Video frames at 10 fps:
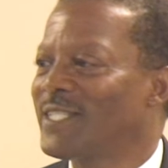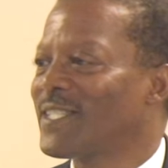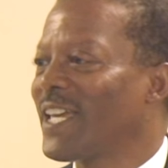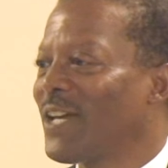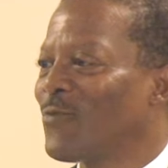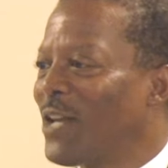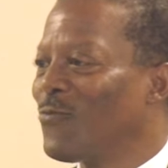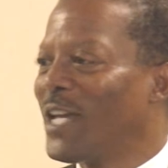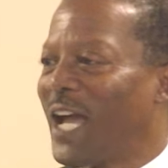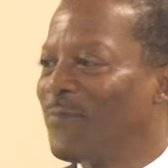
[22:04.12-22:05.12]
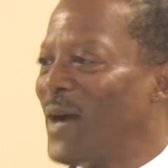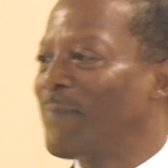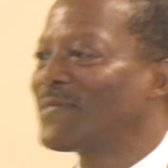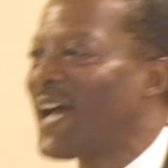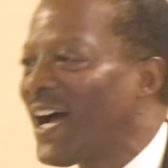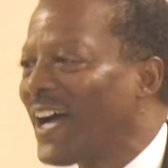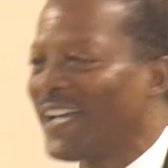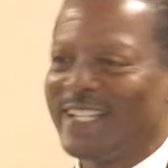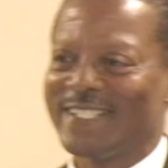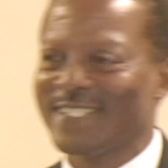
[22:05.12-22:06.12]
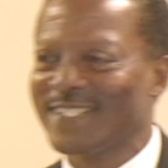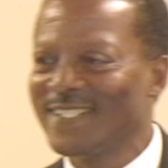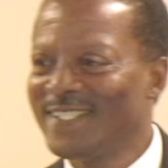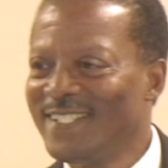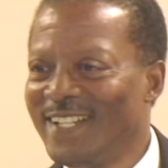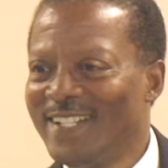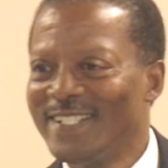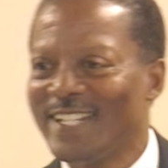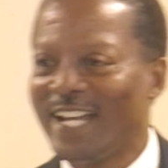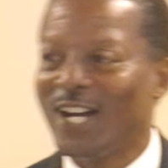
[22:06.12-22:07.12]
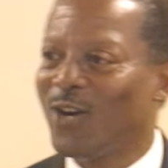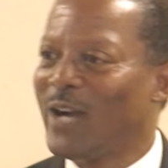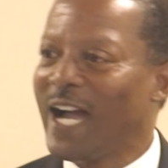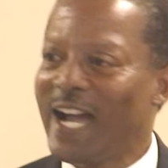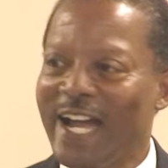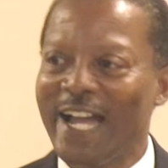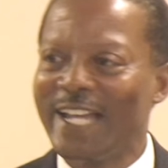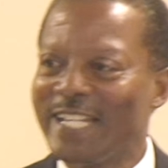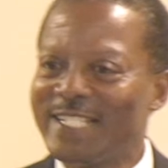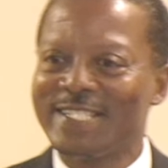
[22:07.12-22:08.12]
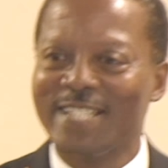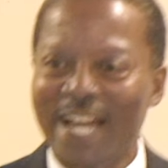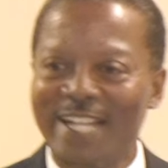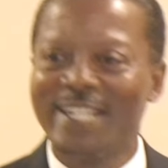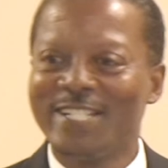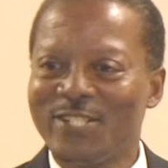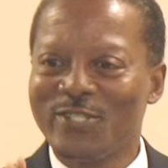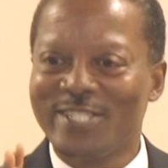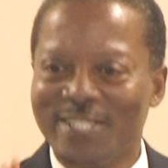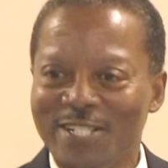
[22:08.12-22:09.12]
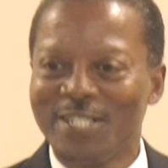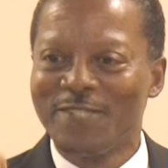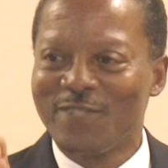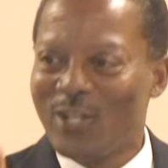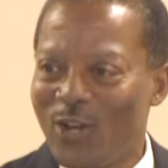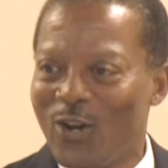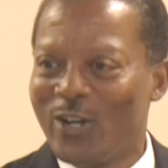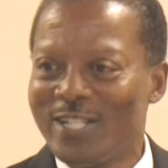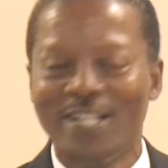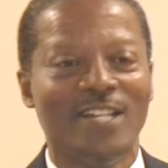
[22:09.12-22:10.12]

say when we are baptized that how I decided to serve the Lord.